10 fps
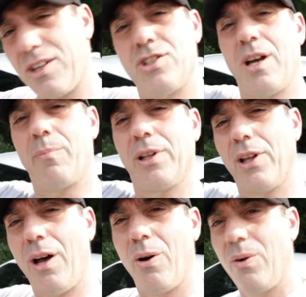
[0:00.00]
section down
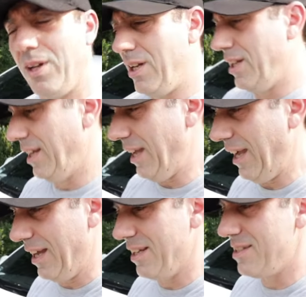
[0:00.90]
below.
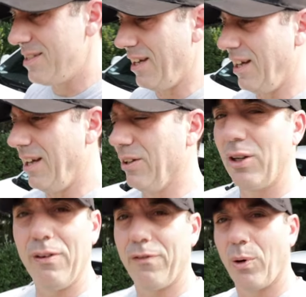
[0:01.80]
And uh,
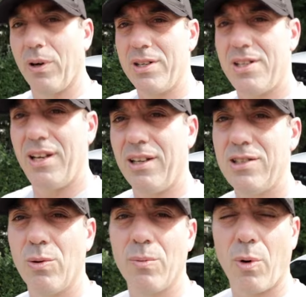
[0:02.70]
looking forward to
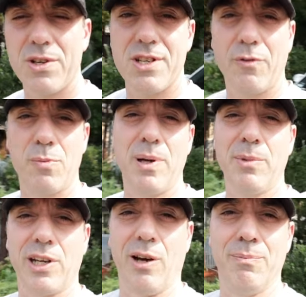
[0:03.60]
doing more stuff with
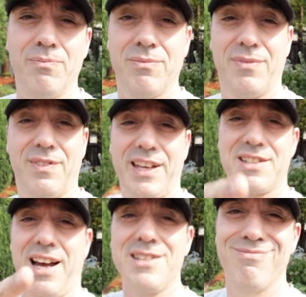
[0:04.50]
BimmerCode.
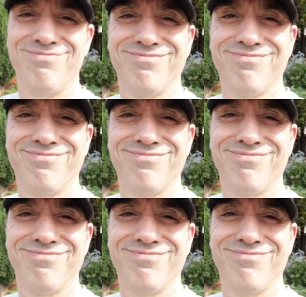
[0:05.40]
Thanks, guys.